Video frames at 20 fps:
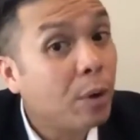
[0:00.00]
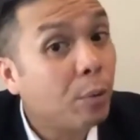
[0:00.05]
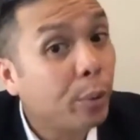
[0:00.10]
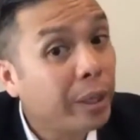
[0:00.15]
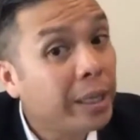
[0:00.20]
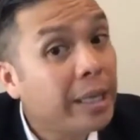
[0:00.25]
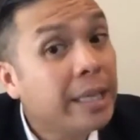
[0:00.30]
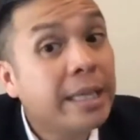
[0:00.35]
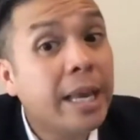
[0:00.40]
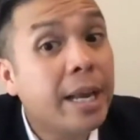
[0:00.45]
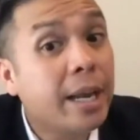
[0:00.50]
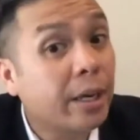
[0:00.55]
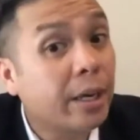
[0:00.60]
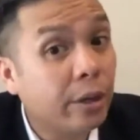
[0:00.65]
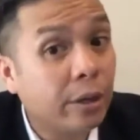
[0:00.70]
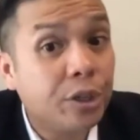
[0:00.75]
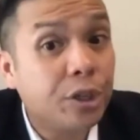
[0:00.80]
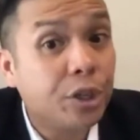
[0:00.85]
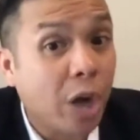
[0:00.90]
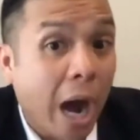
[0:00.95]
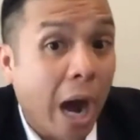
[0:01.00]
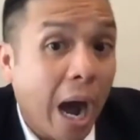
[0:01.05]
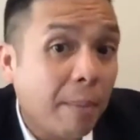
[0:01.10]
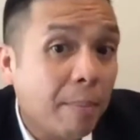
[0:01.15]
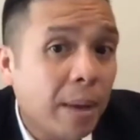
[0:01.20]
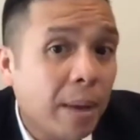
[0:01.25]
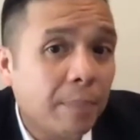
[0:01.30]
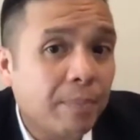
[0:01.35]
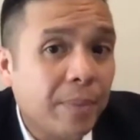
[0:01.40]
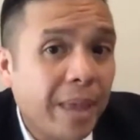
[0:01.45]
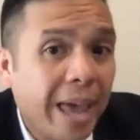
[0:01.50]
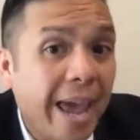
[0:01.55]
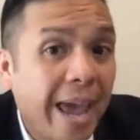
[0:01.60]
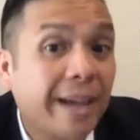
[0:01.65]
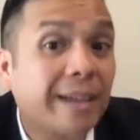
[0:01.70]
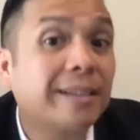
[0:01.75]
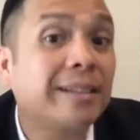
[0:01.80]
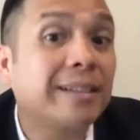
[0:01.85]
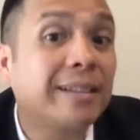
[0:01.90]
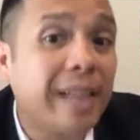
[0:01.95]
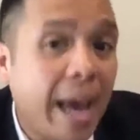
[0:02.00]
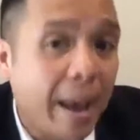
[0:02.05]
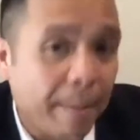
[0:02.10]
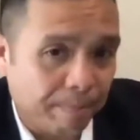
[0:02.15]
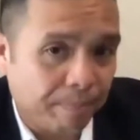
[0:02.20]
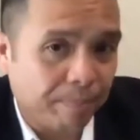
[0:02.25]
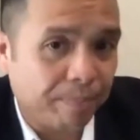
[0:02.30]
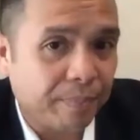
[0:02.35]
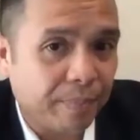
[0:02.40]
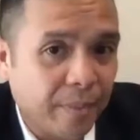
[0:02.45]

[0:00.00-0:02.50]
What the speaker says: really did a good job, except